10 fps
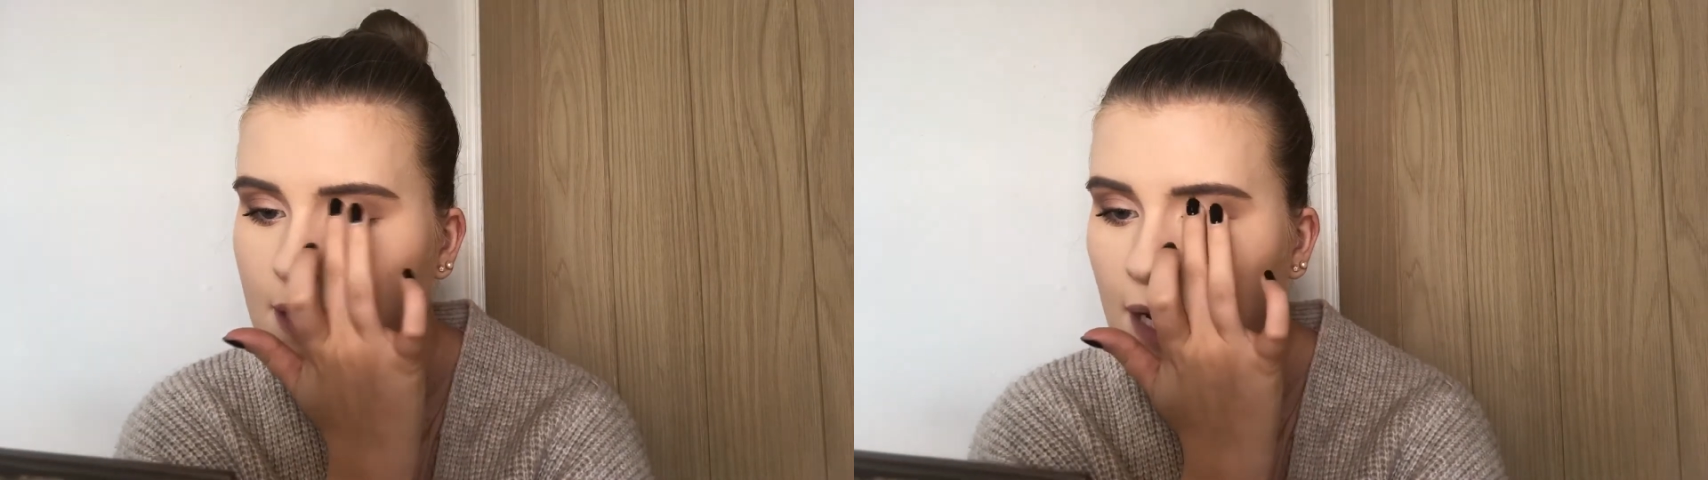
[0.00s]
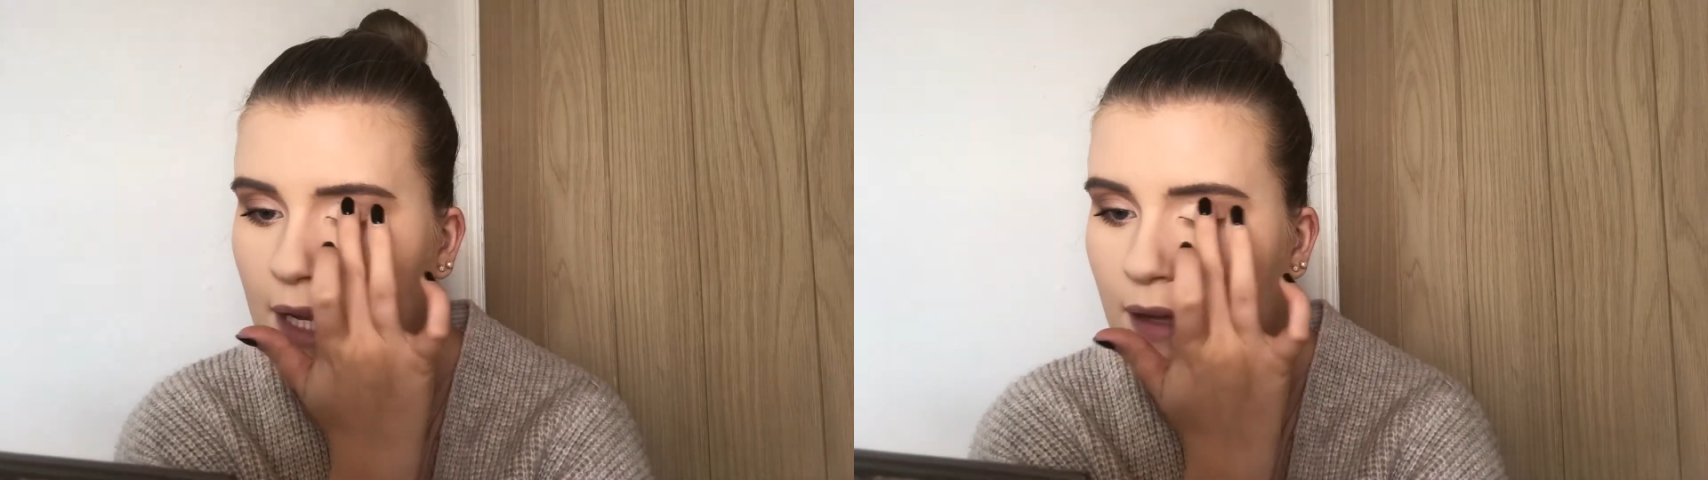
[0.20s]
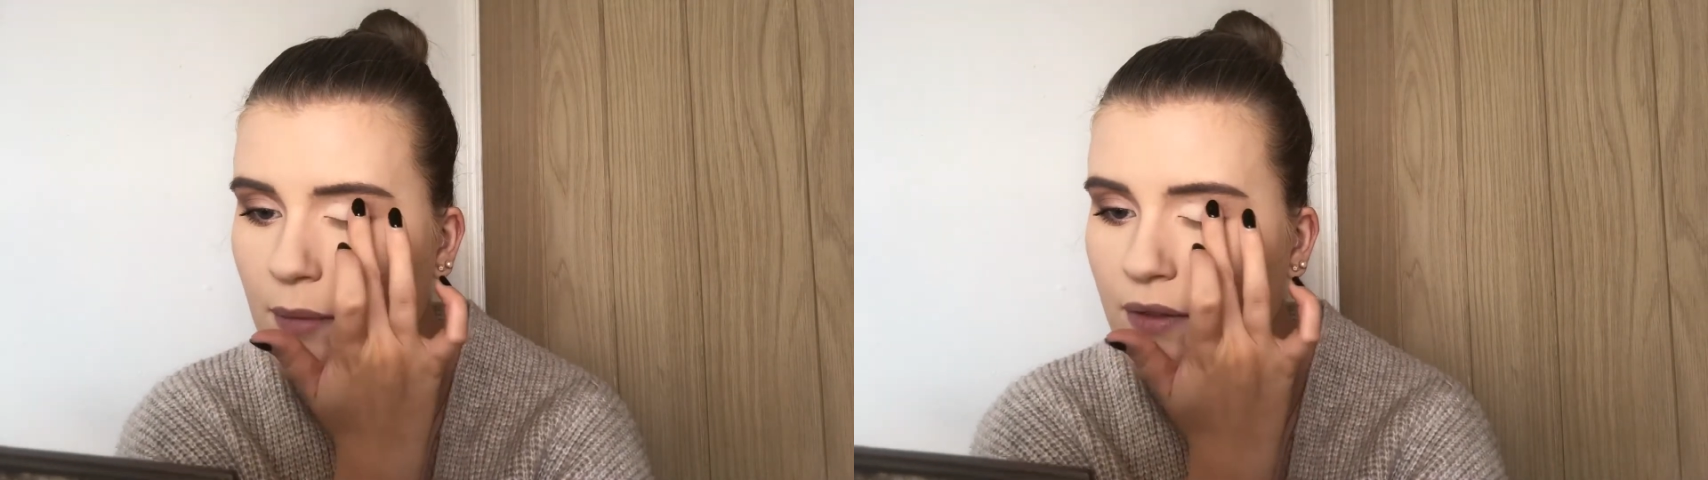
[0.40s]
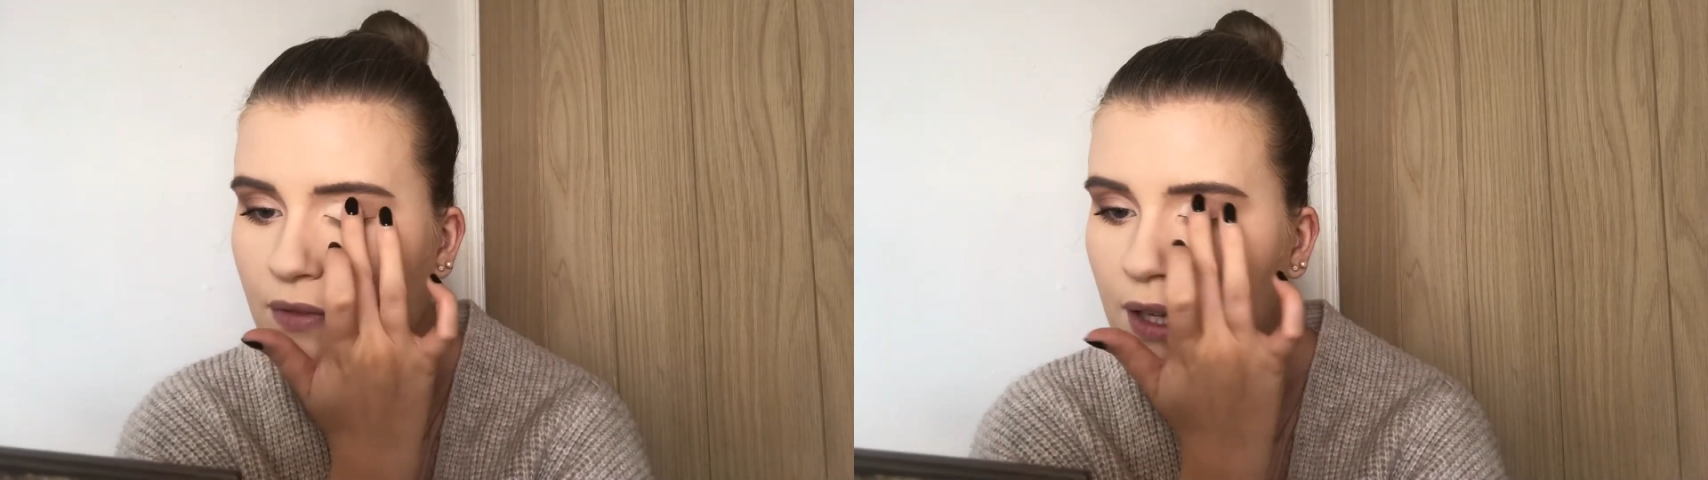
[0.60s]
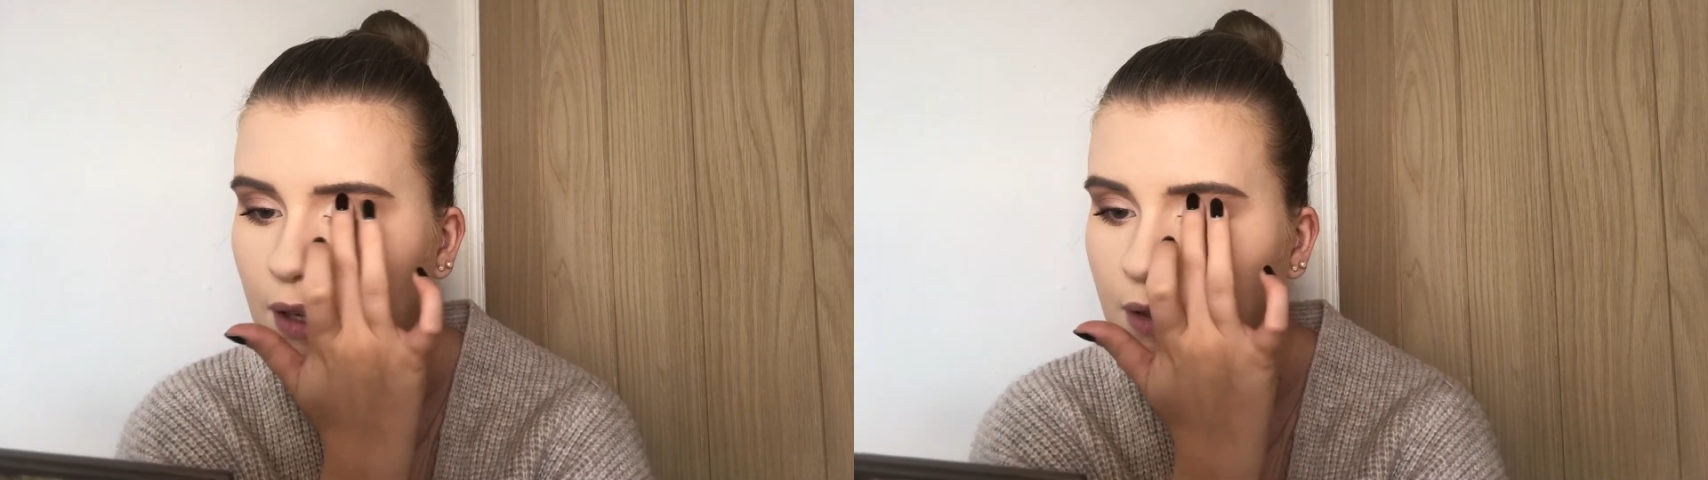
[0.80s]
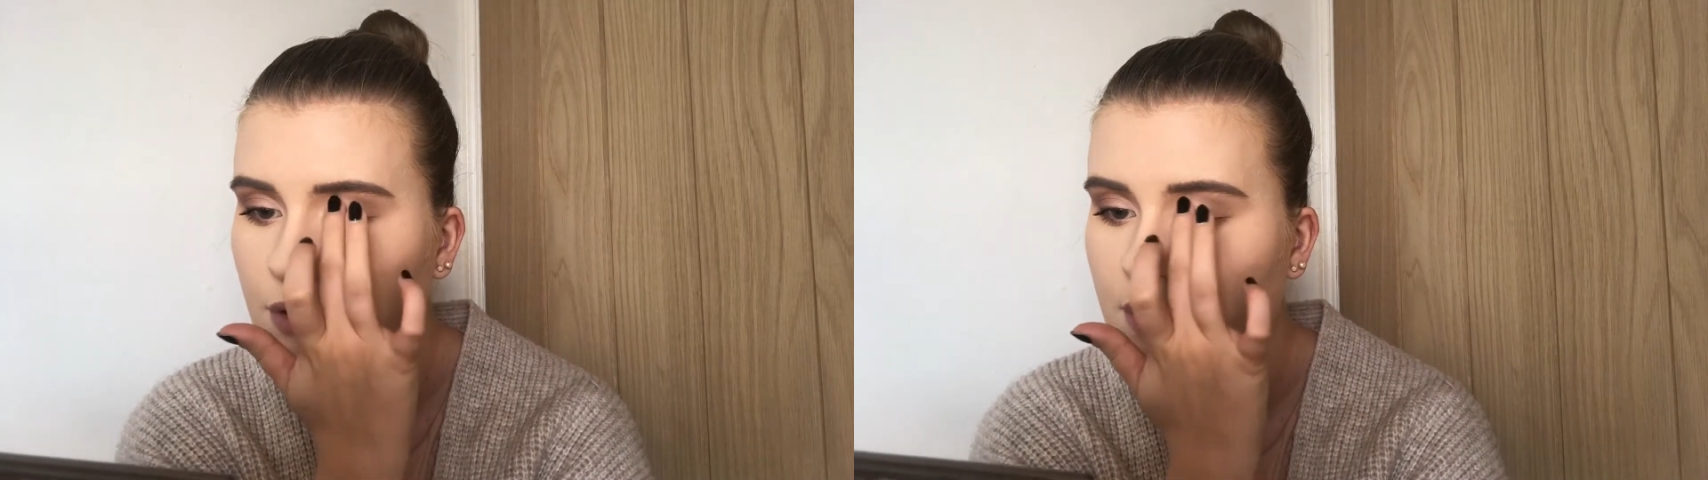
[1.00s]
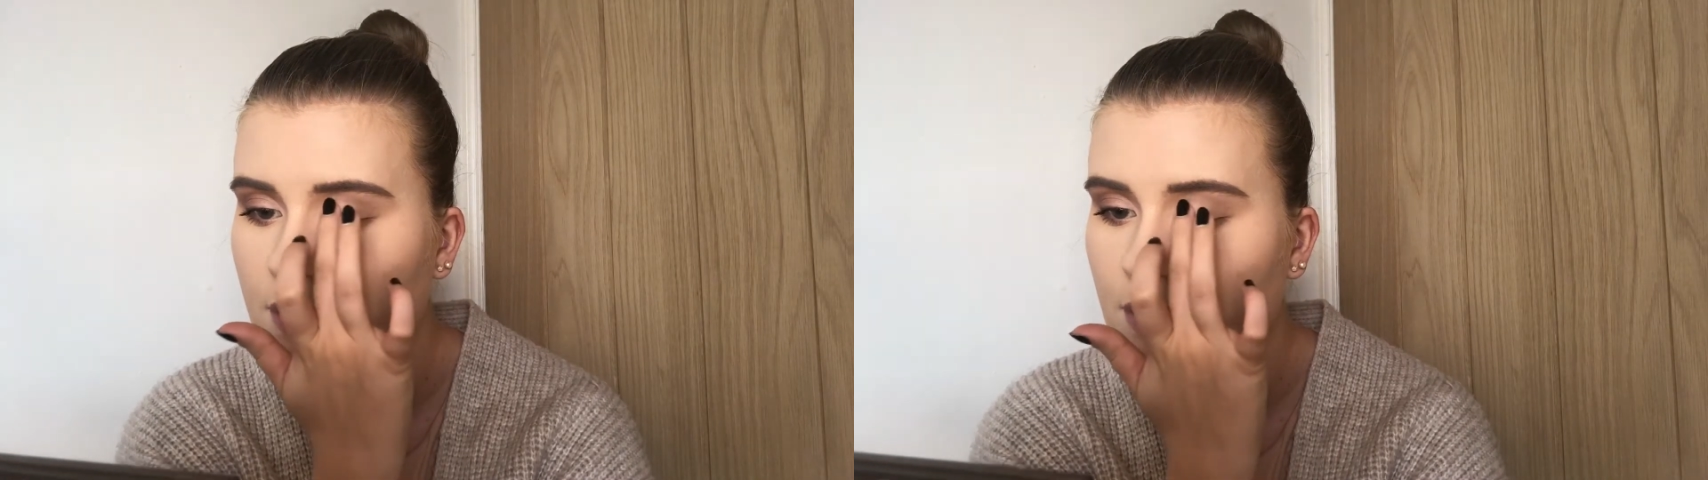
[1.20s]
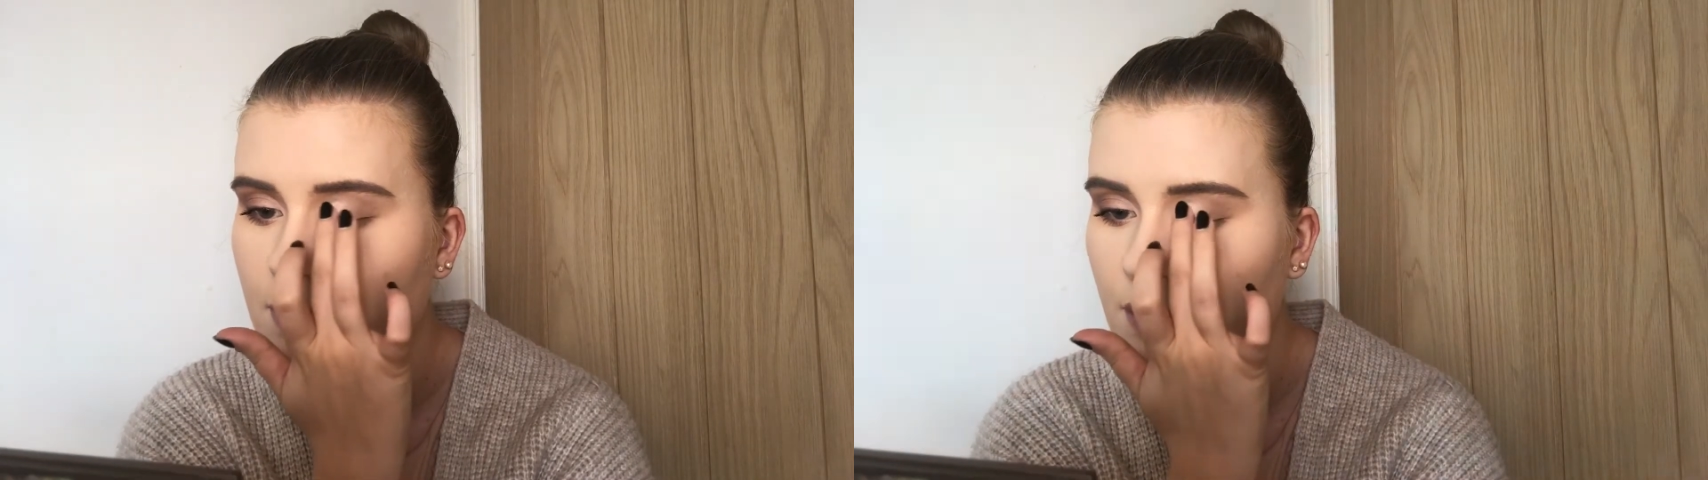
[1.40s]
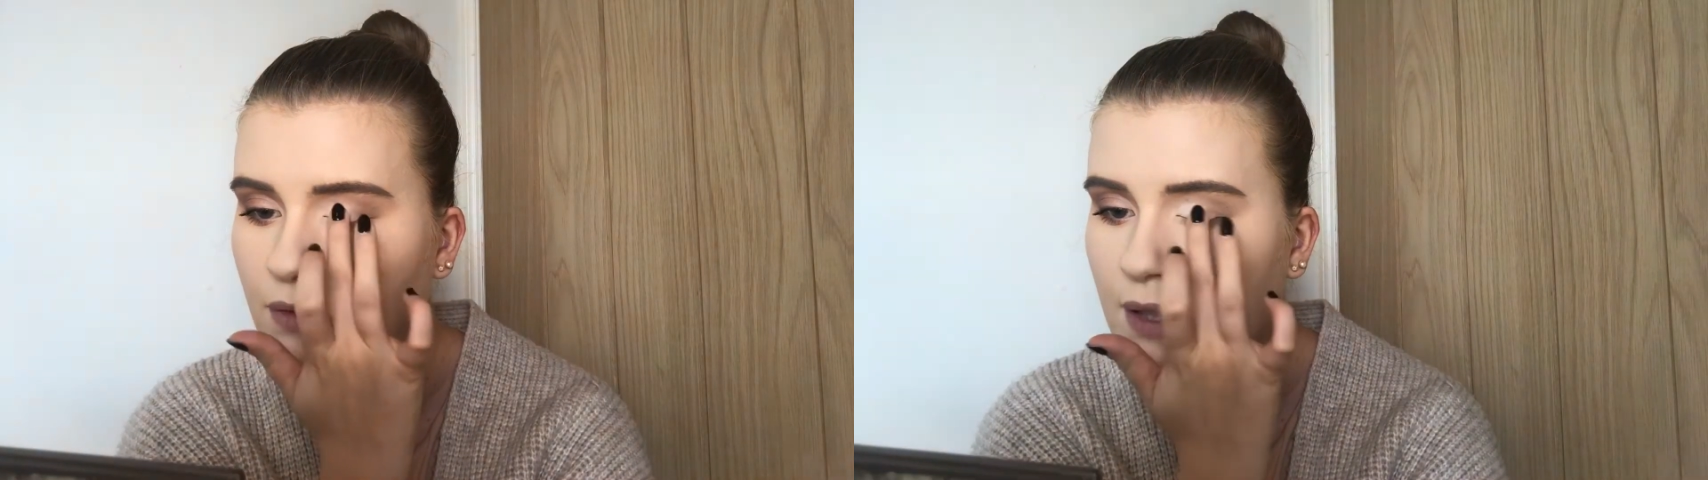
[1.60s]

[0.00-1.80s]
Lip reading: take my finger just to soften